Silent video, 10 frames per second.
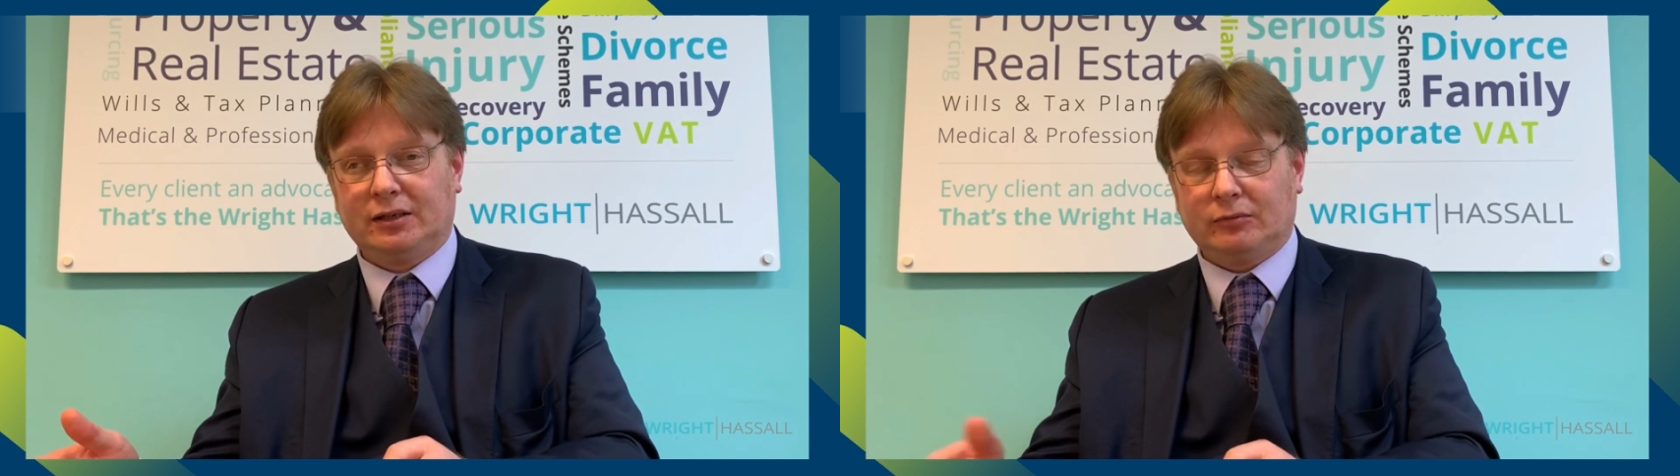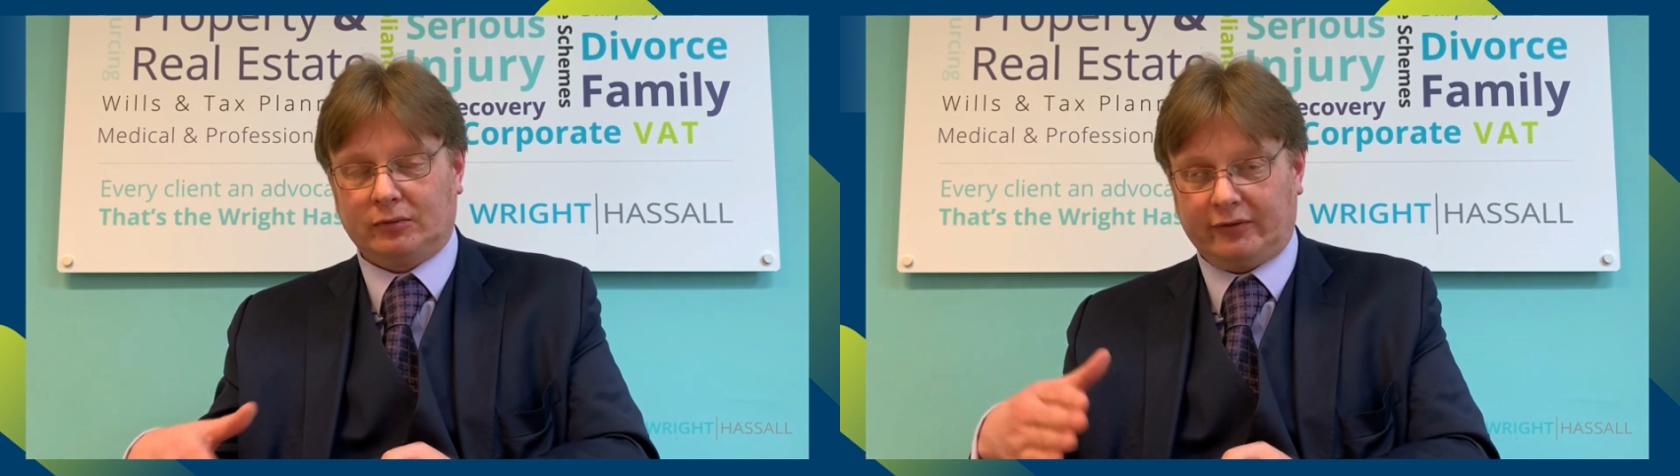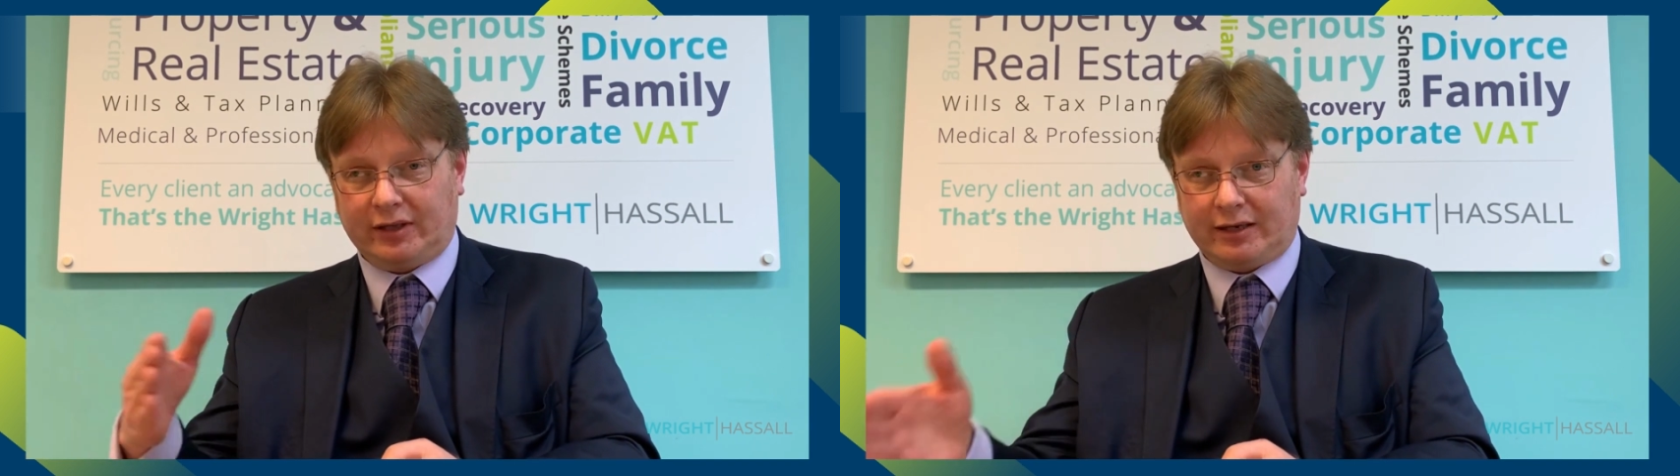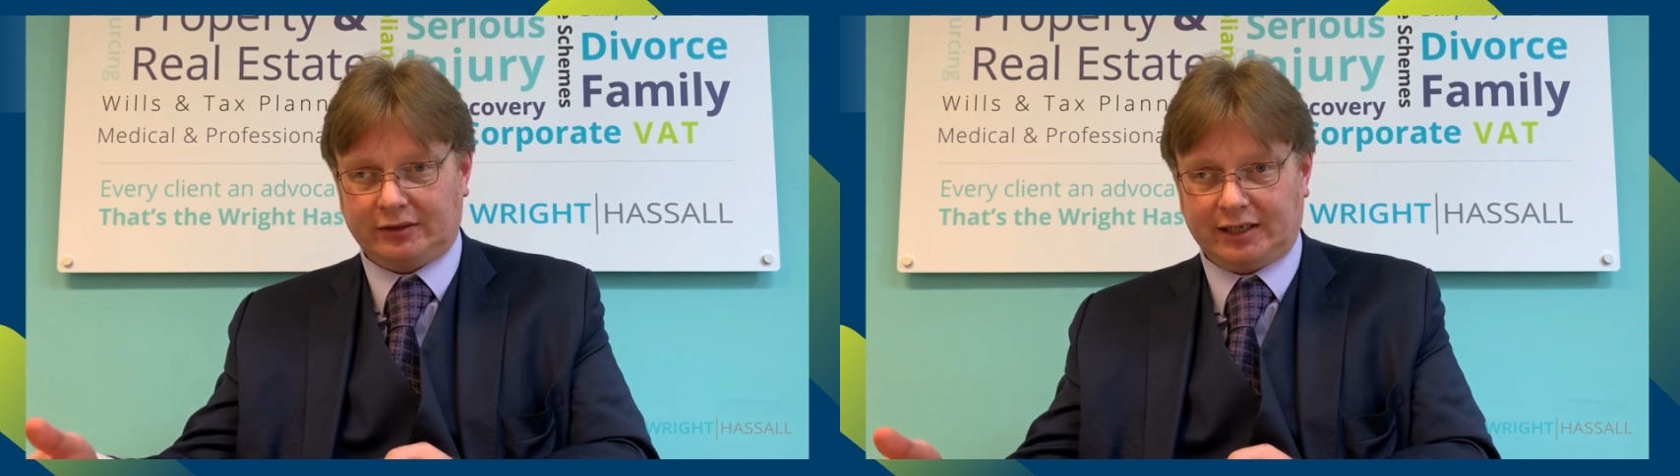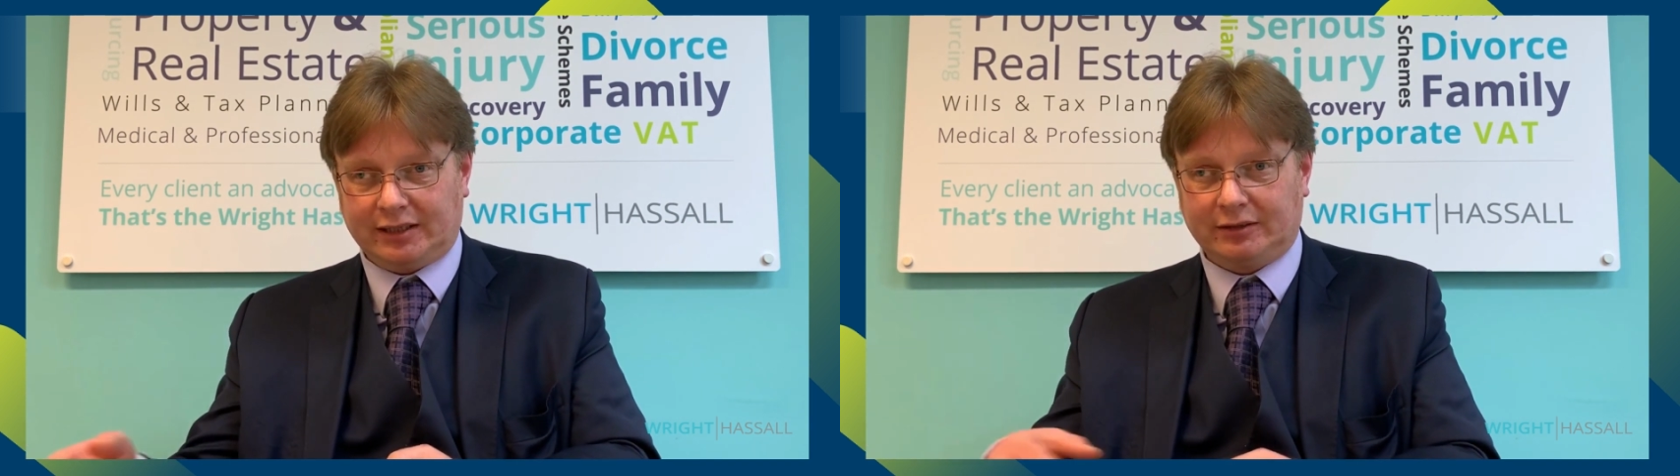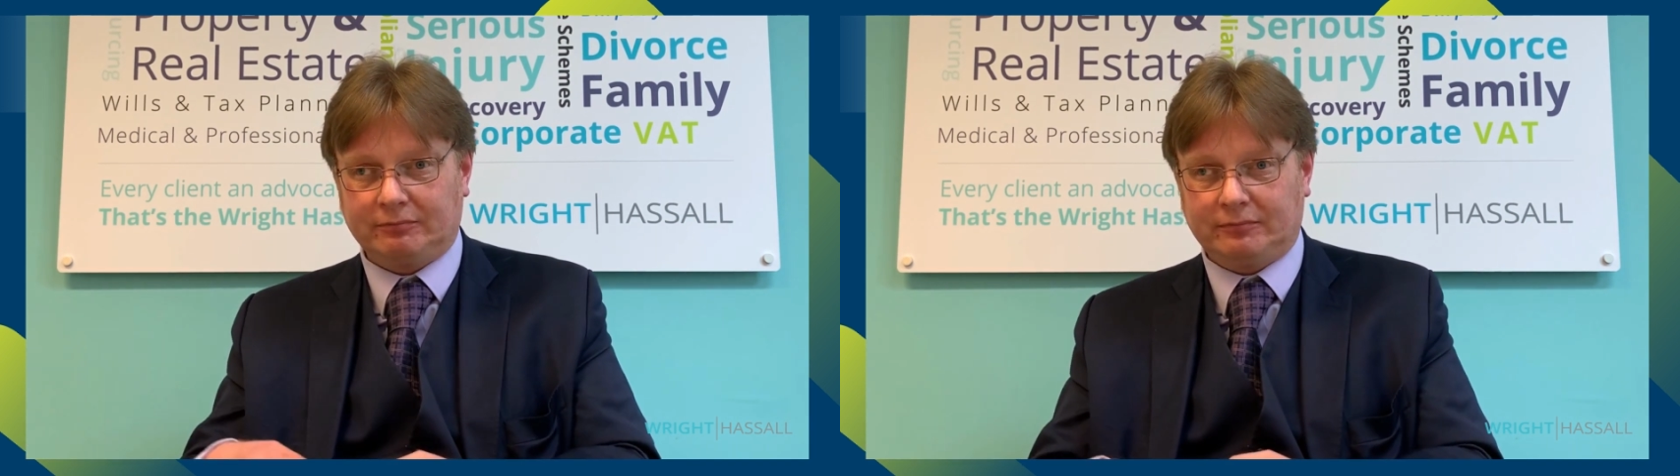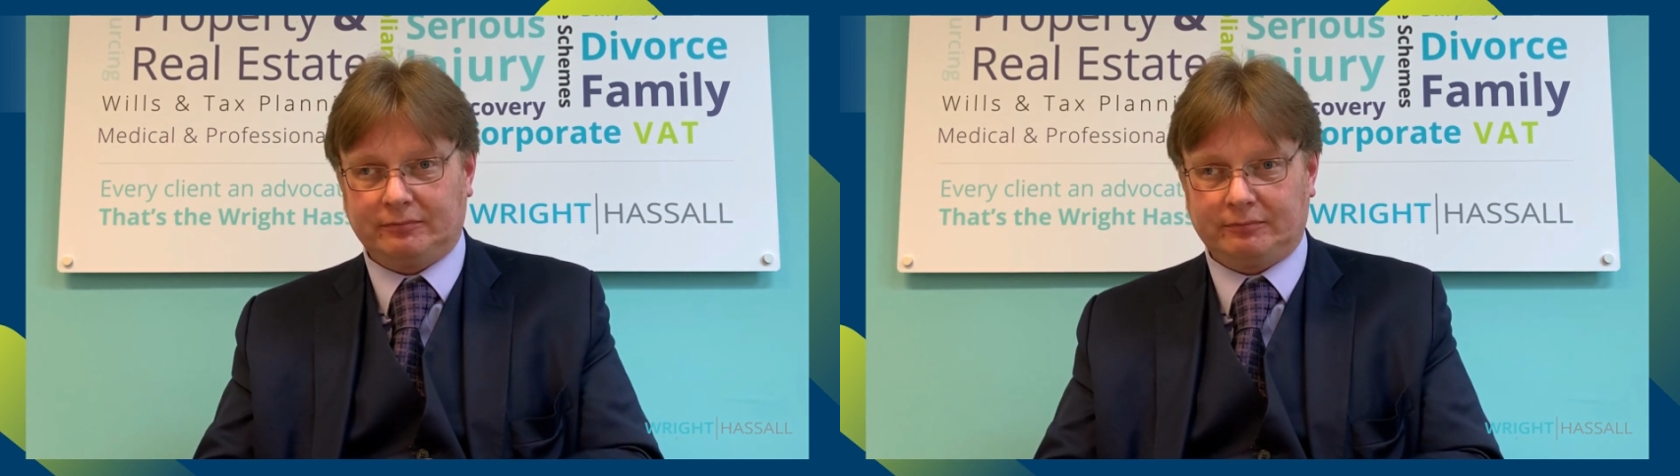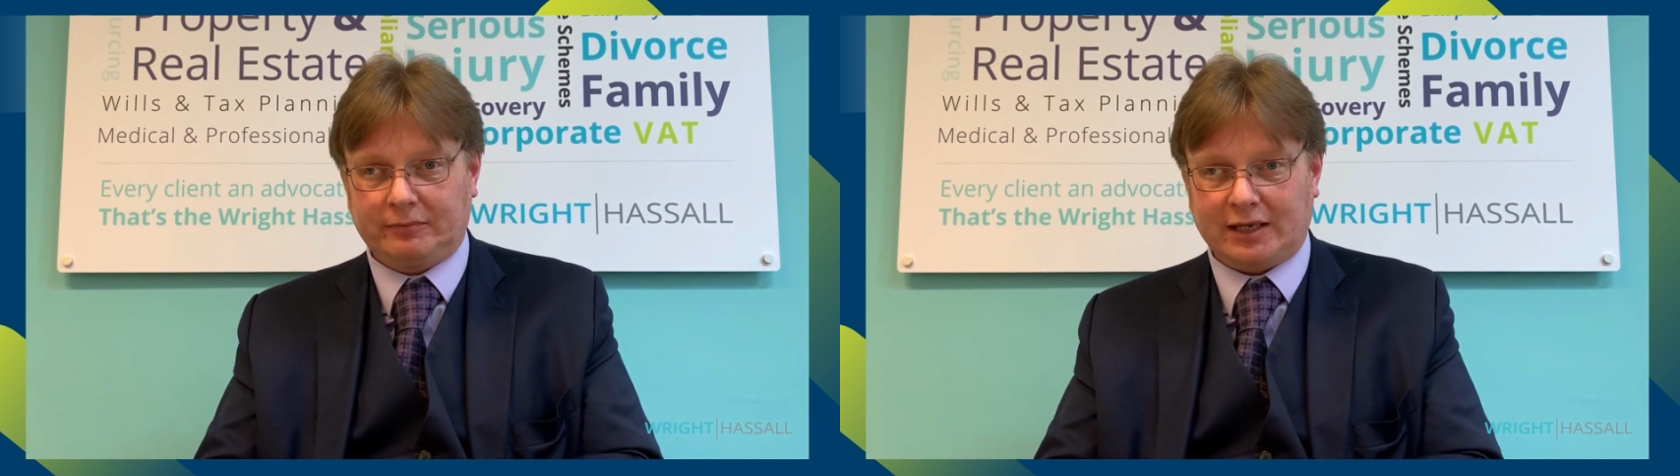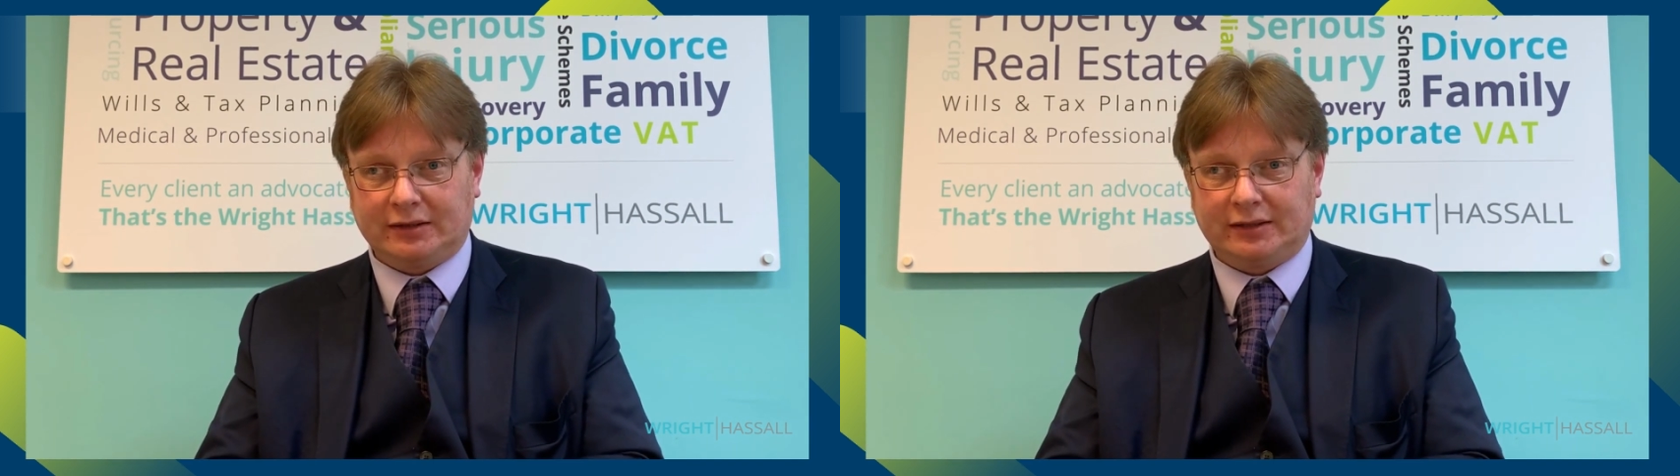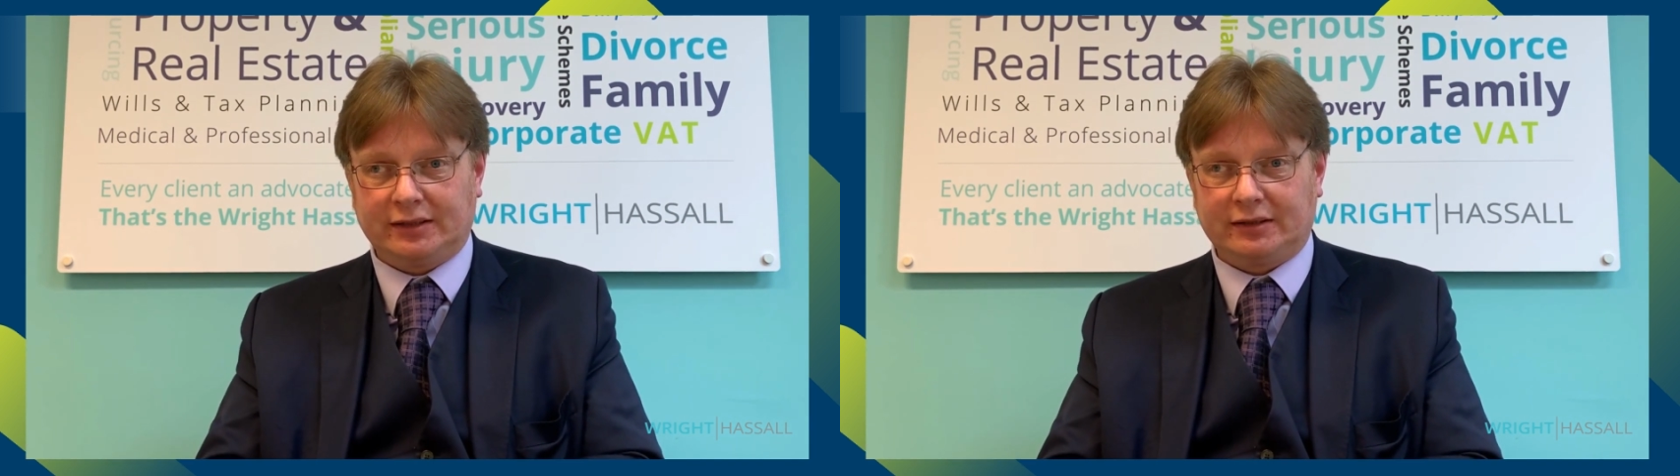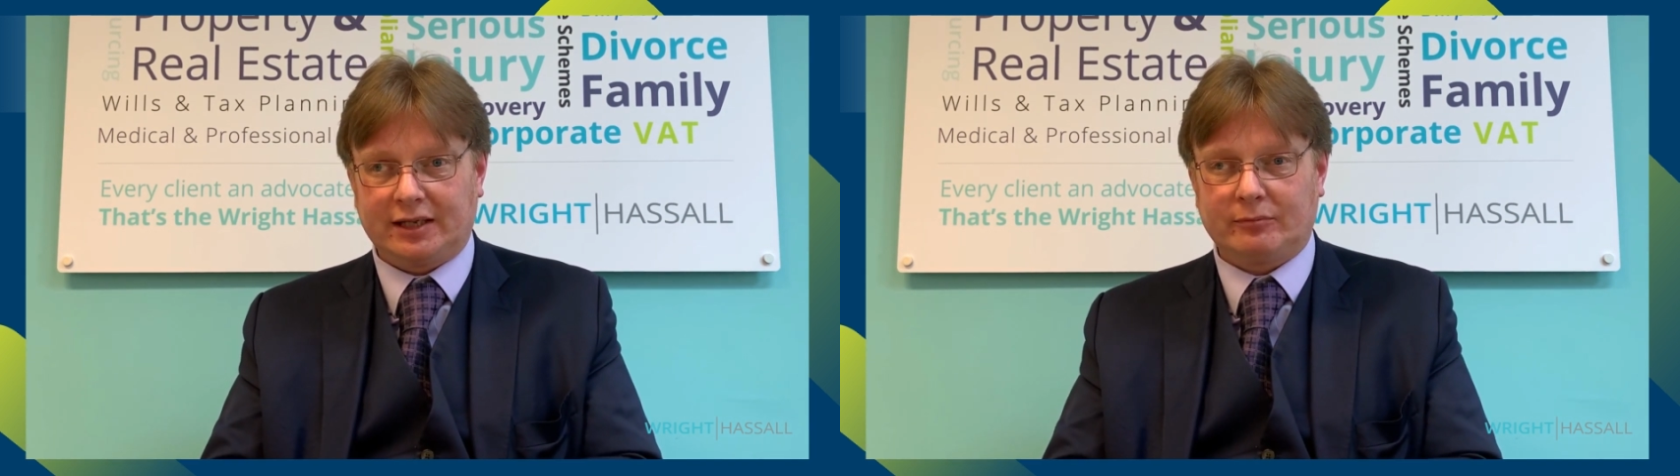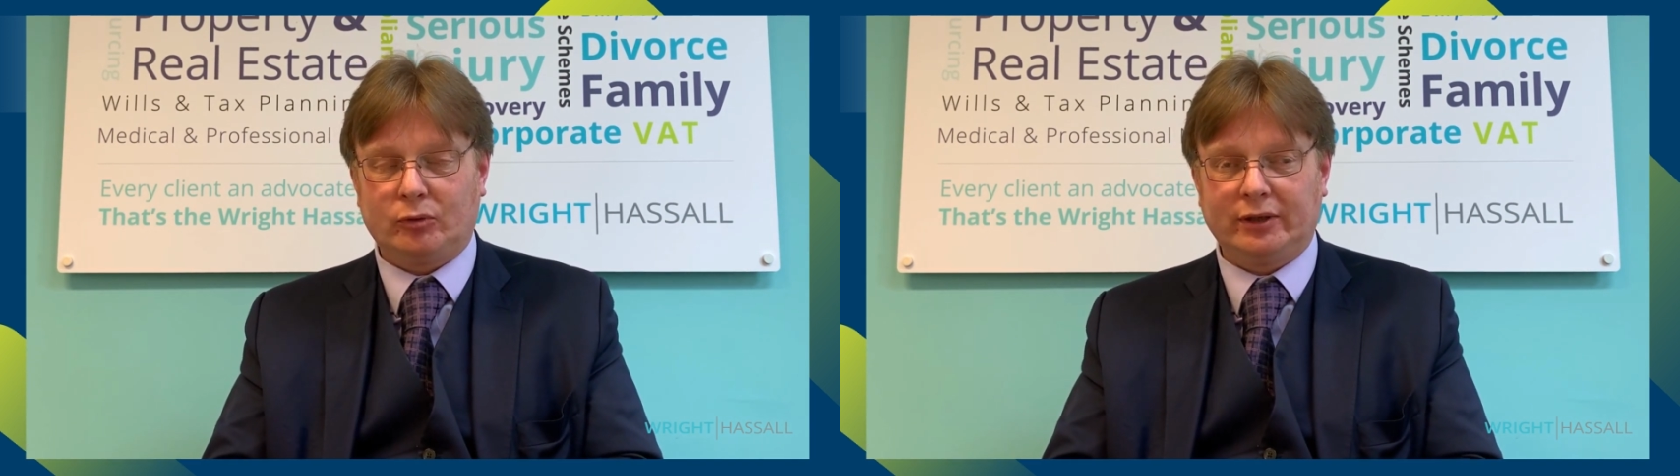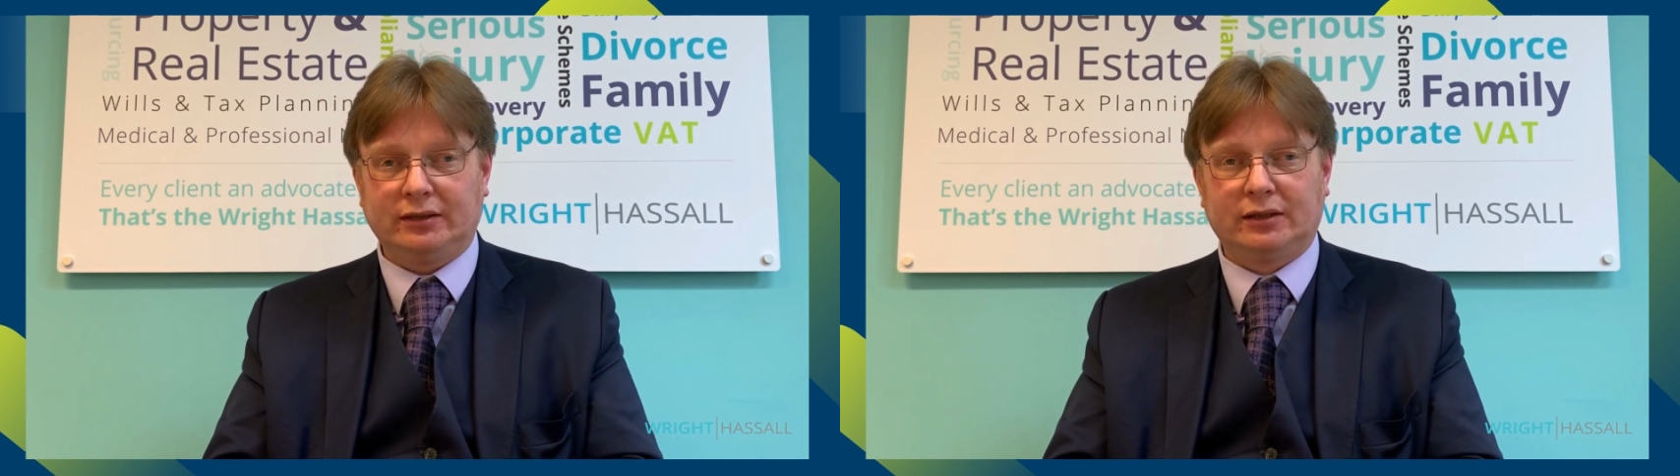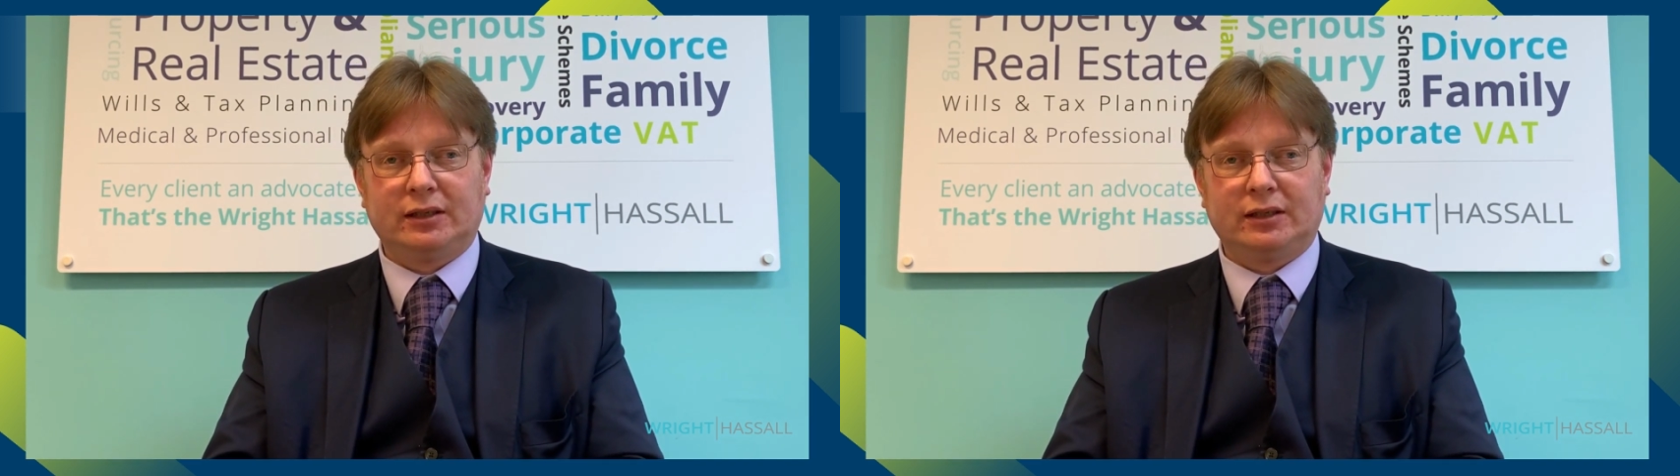whatever the outstanding balance is at that point,